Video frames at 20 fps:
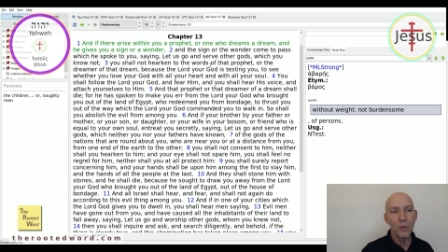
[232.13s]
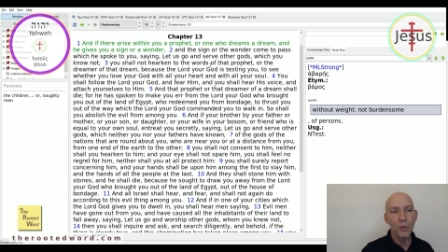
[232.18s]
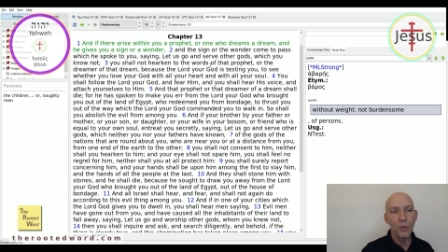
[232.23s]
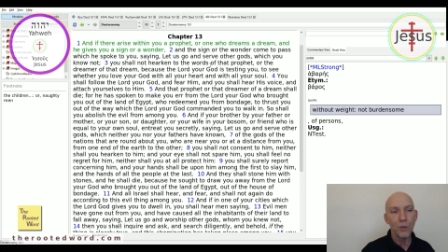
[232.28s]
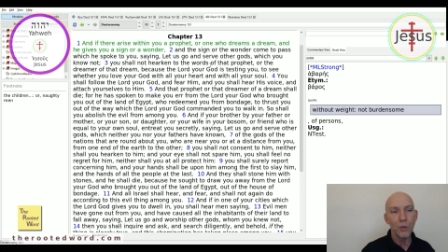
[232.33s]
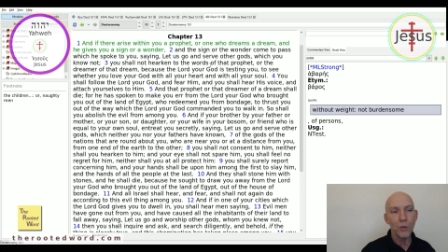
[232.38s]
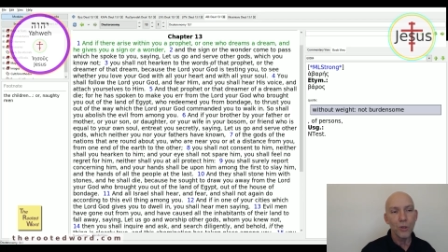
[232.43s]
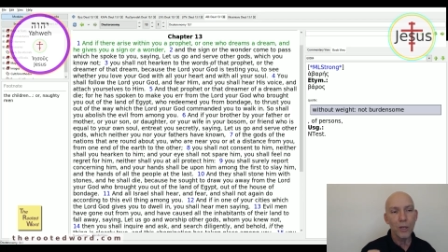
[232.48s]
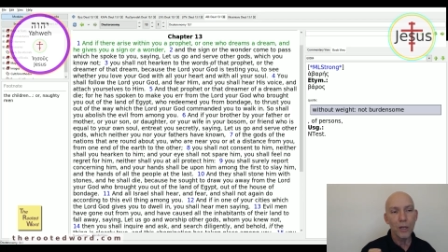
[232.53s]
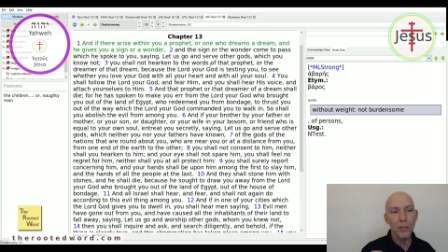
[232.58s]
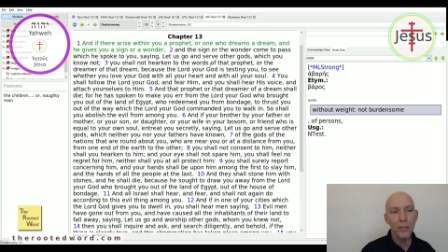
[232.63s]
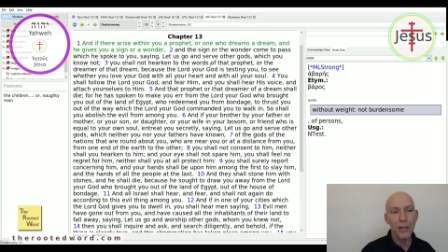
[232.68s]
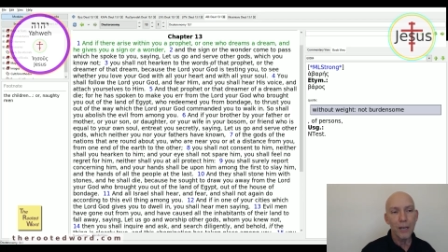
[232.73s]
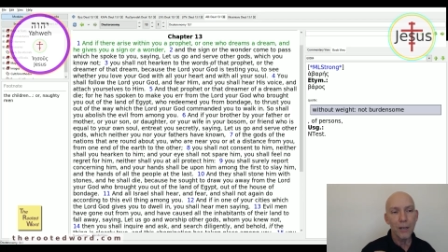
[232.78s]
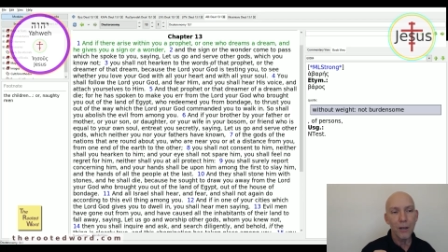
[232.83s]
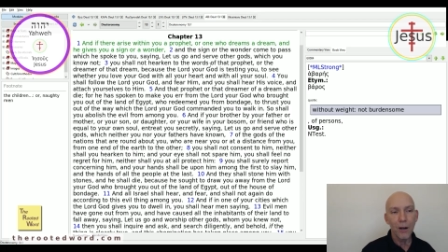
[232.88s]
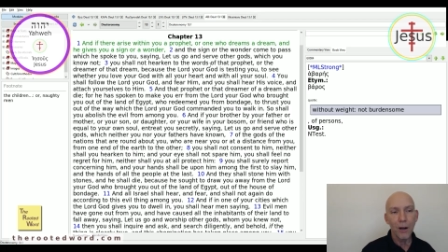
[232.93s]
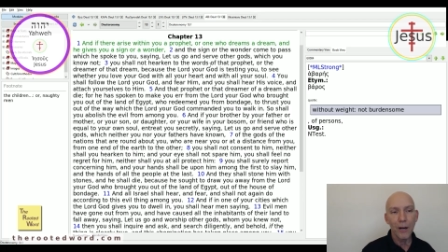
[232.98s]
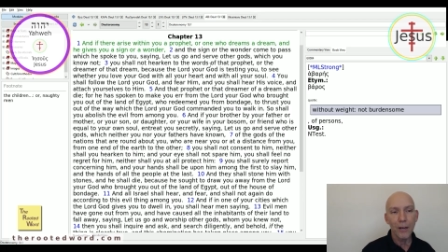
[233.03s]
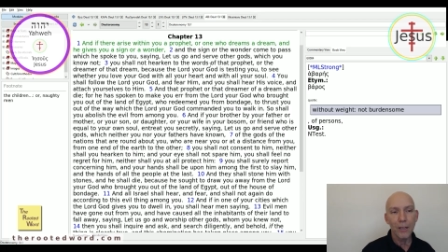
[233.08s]
You shall
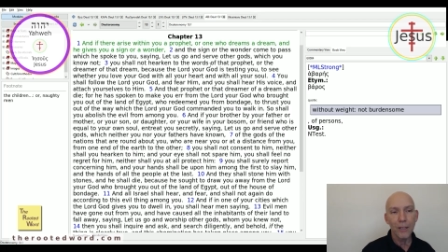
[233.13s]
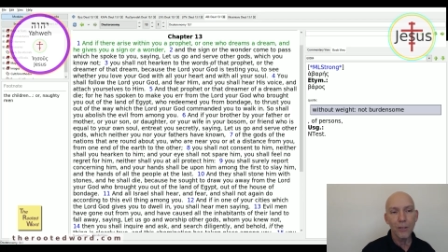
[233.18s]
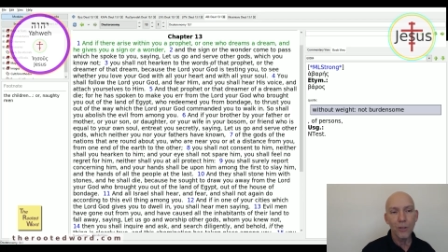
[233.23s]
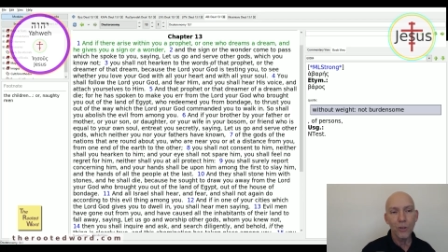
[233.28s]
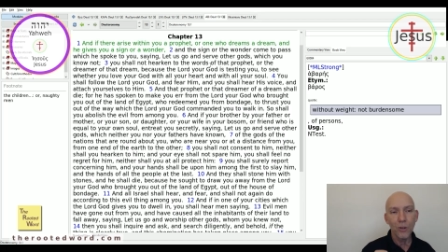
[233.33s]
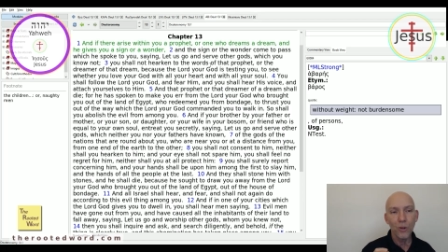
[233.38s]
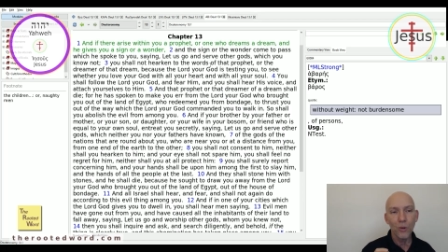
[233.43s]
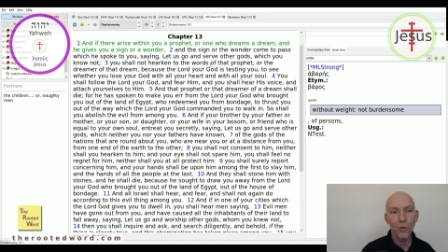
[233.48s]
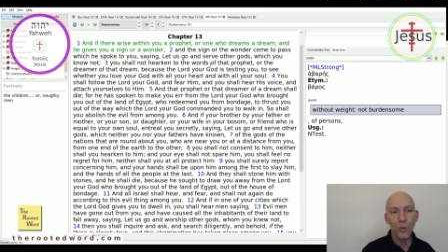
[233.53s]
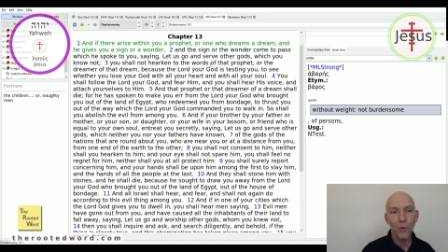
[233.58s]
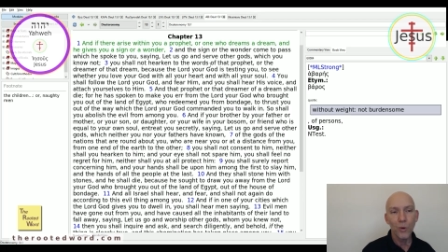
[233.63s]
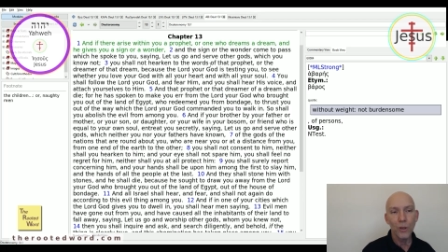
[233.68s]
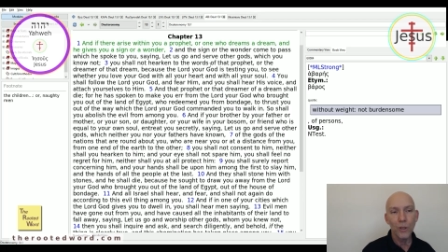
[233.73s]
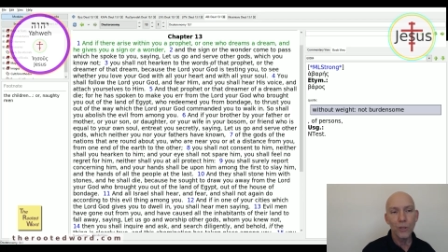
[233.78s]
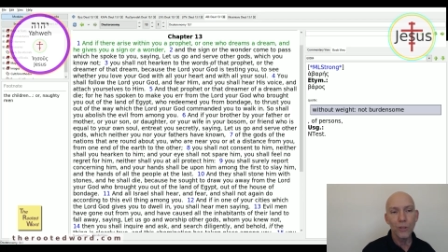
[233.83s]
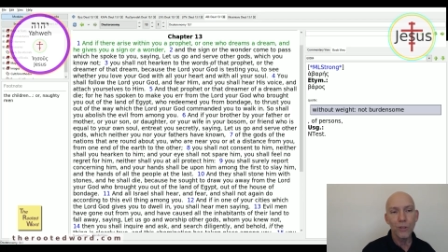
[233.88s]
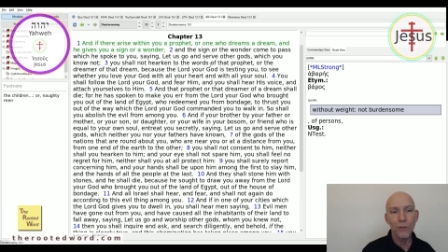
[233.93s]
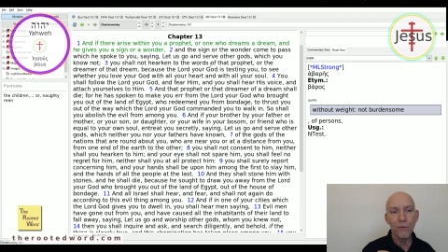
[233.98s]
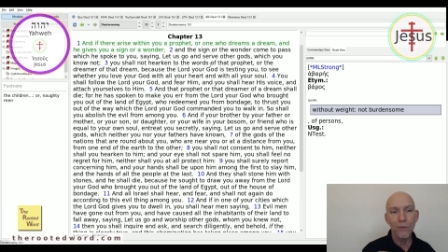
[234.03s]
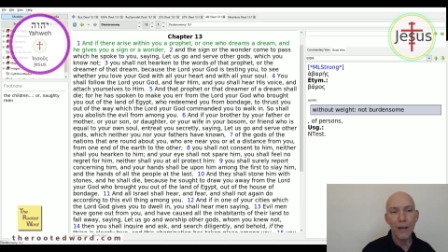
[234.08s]
not hearken to the
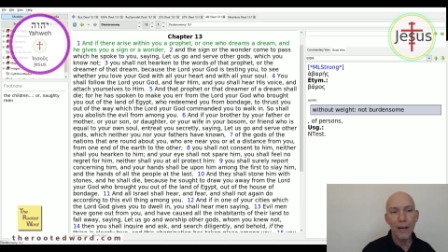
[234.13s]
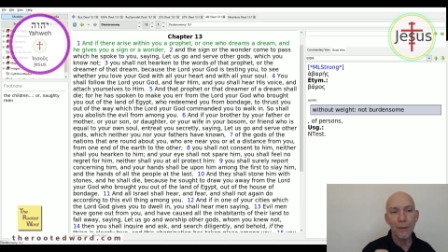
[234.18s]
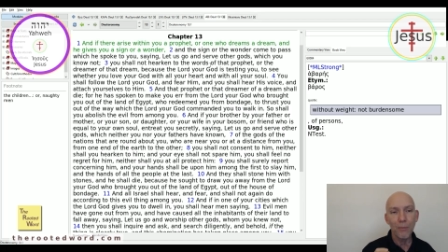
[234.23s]
words of that